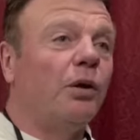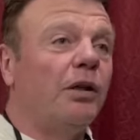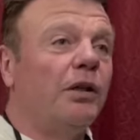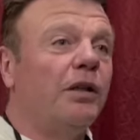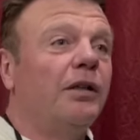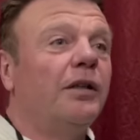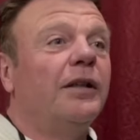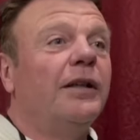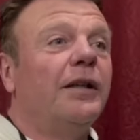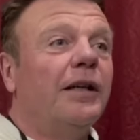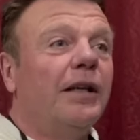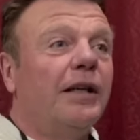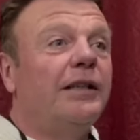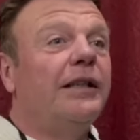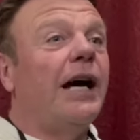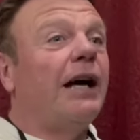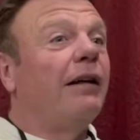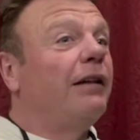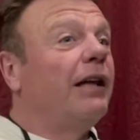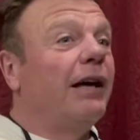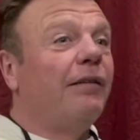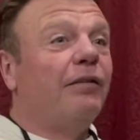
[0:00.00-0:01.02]
And
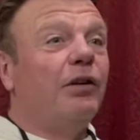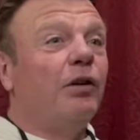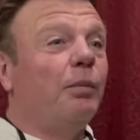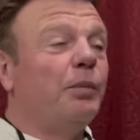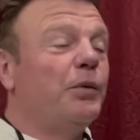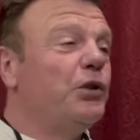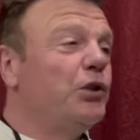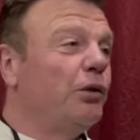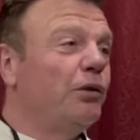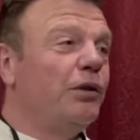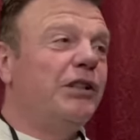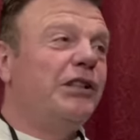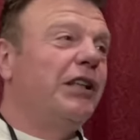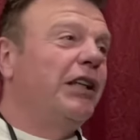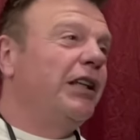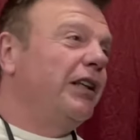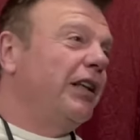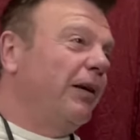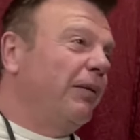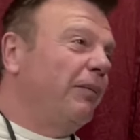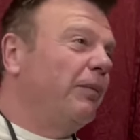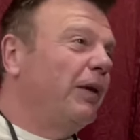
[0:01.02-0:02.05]
now they have an opportunity.
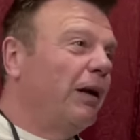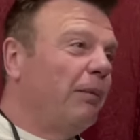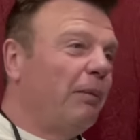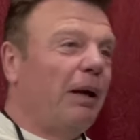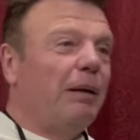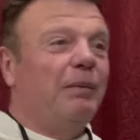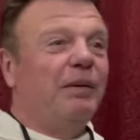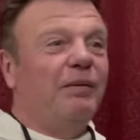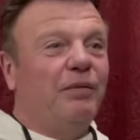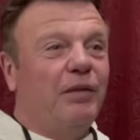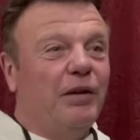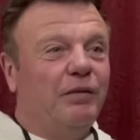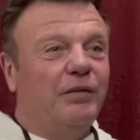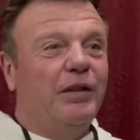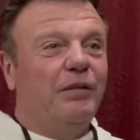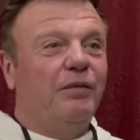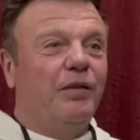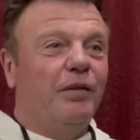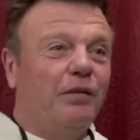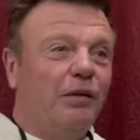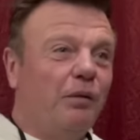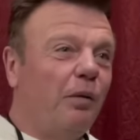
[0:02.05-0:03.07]
They may be 50,
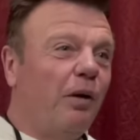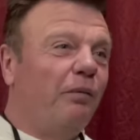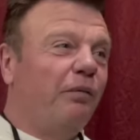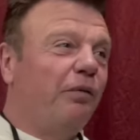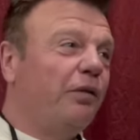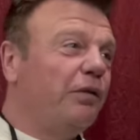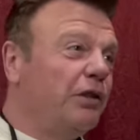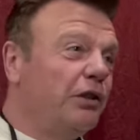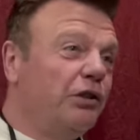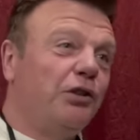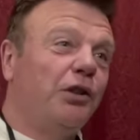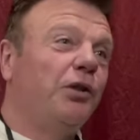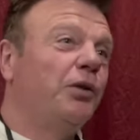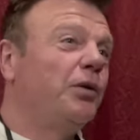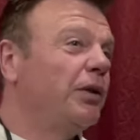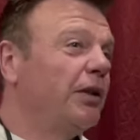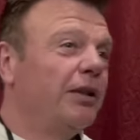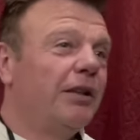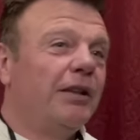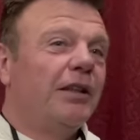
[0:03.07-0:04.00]
51, 52.